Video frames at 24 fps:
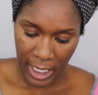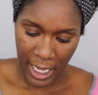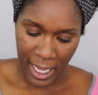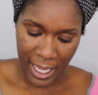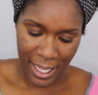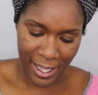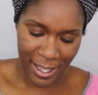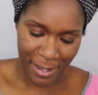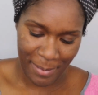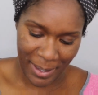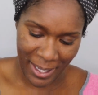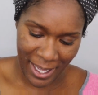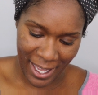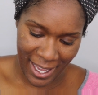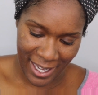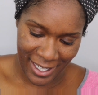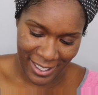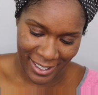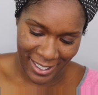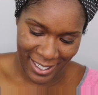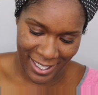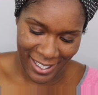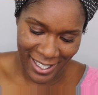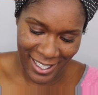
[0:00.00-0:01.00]
my
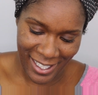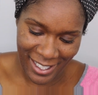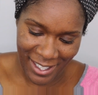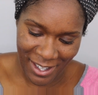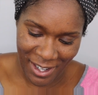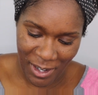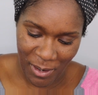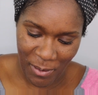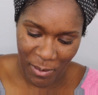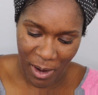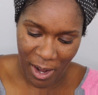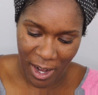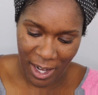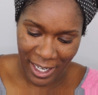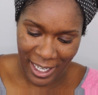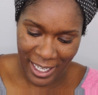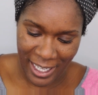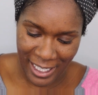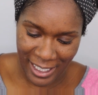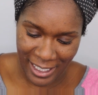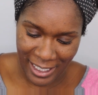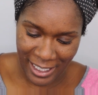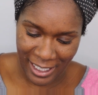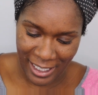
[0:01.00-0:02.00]
gosh, is this gonna work?
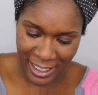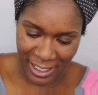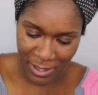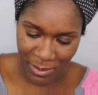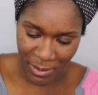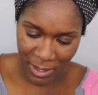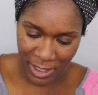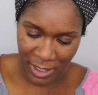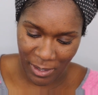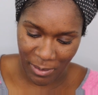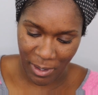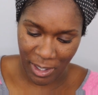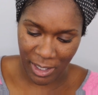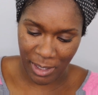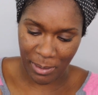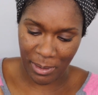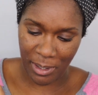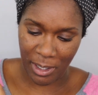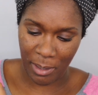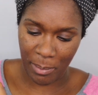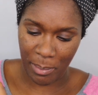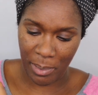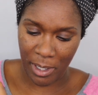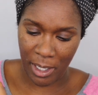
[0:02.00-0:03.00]
Is this going to work? So I'm
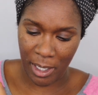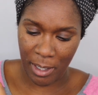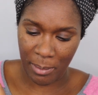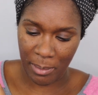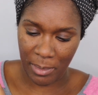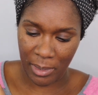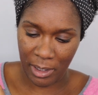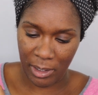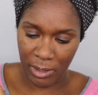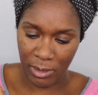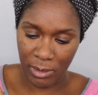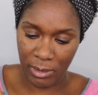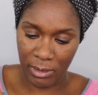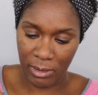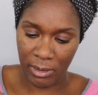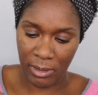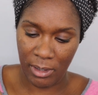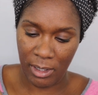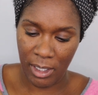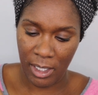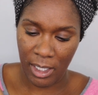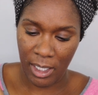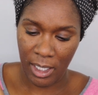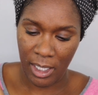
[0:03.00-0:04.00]
gonna pump, ooh,
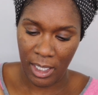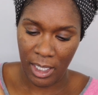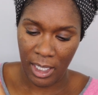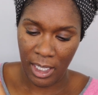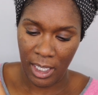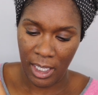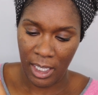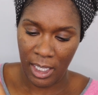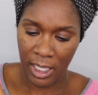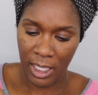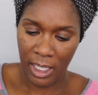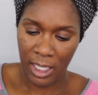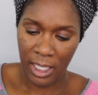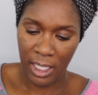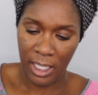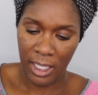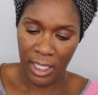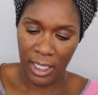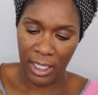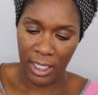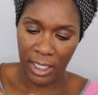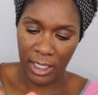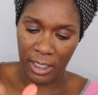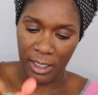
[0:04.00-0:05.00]

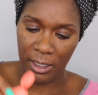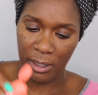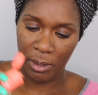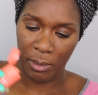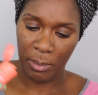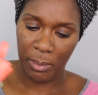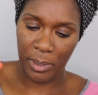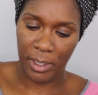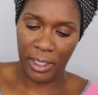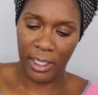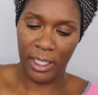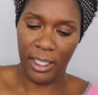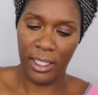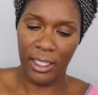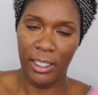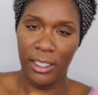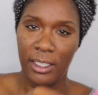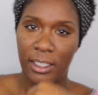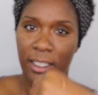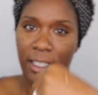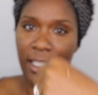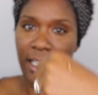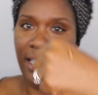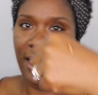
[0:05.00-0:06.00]
a little bit.
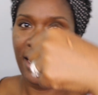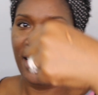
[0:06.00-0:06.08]
And